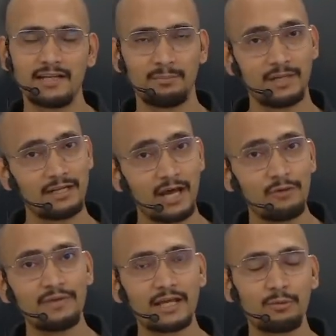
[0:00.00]
But now we
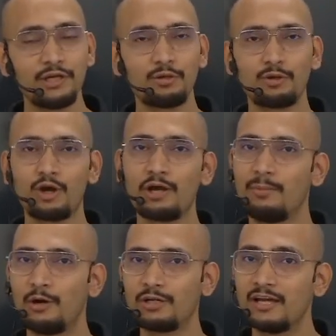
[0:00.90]
are going to talk
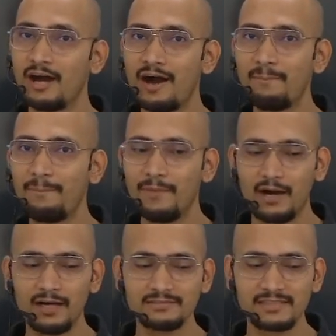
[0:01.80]
about a
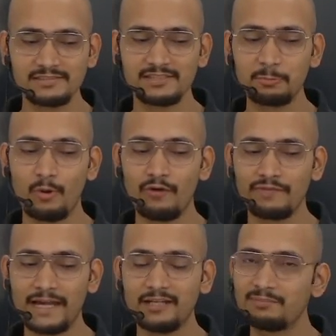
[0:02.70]
system of
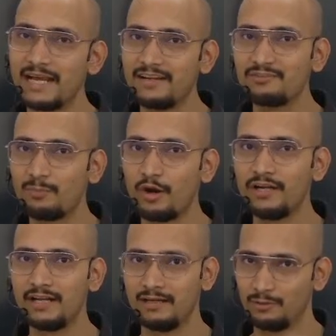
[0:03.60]
atom that is
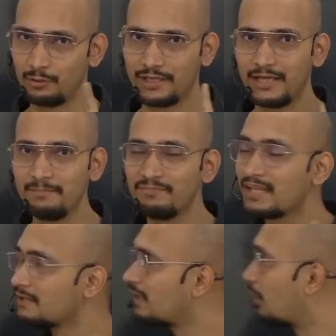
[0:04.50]
bonded. Okay,
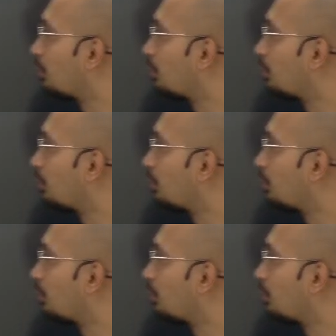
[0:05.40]
now,